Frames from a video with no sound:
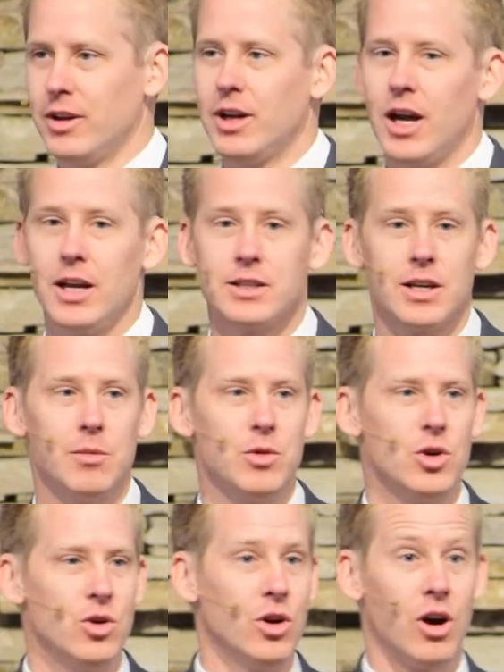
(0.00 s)
and some
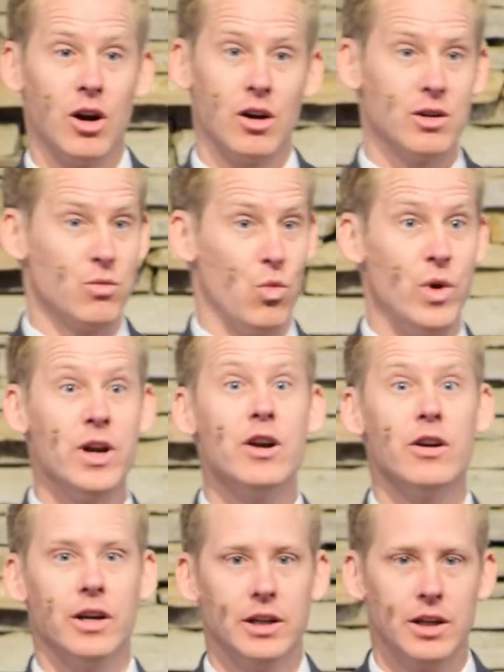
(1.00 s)
who are
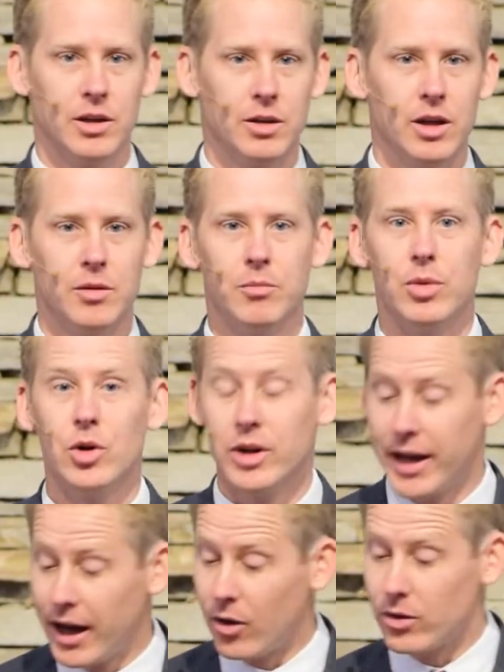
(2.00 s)
weary and burned
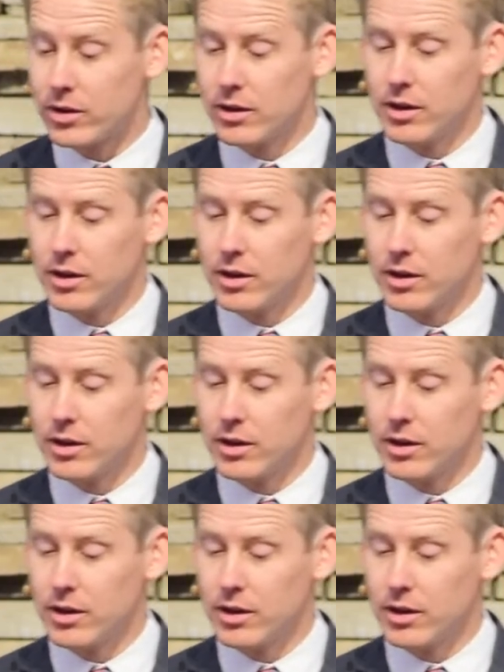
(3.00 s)
out.